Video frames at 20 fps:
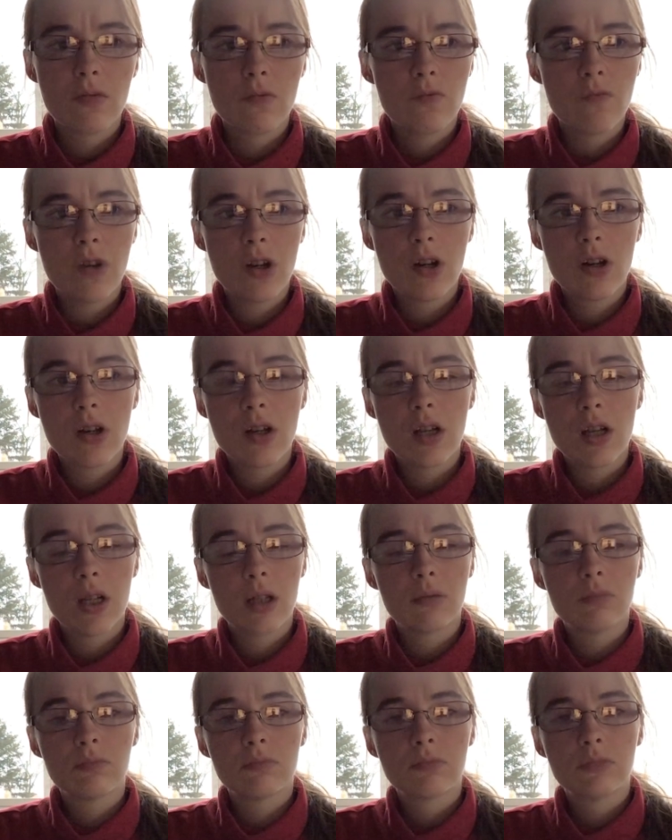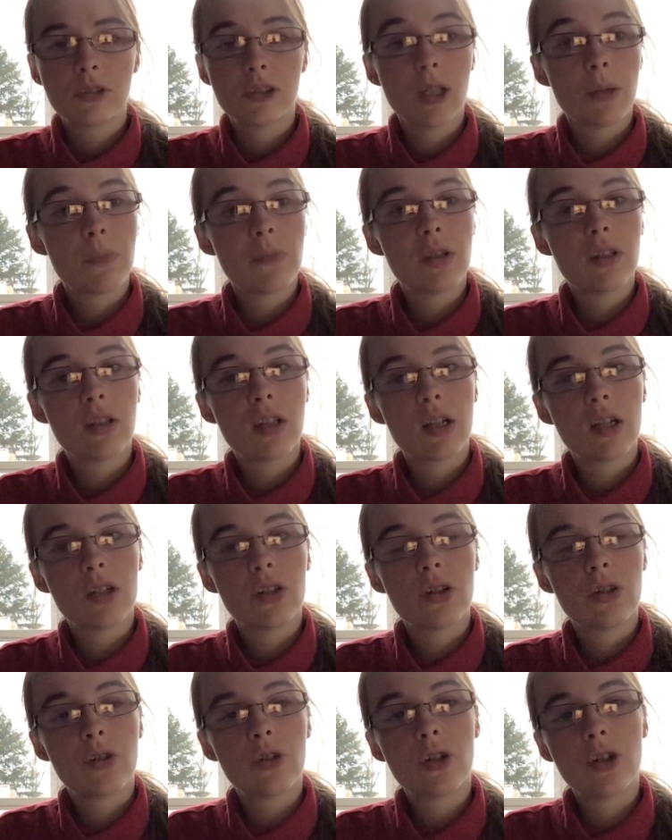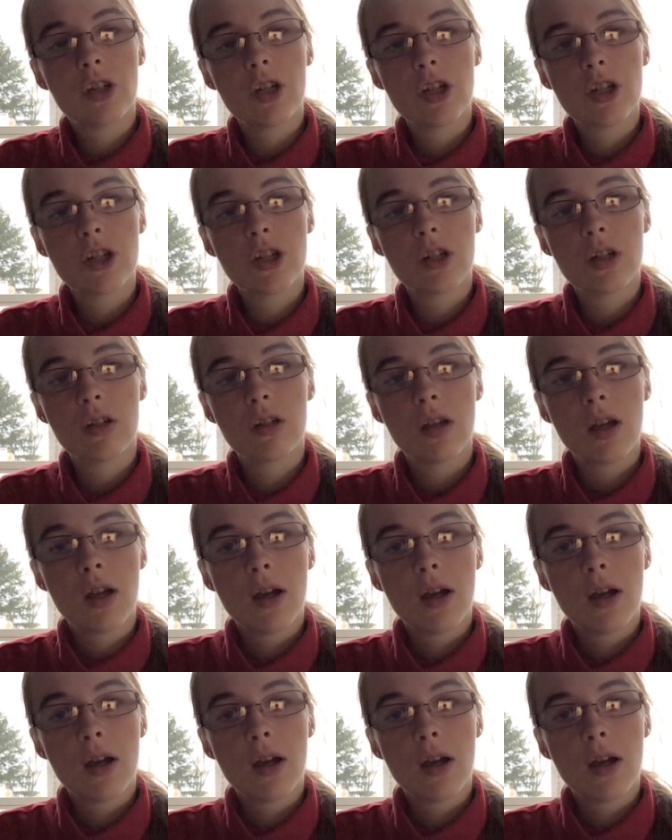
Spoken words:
very something that is a tradition.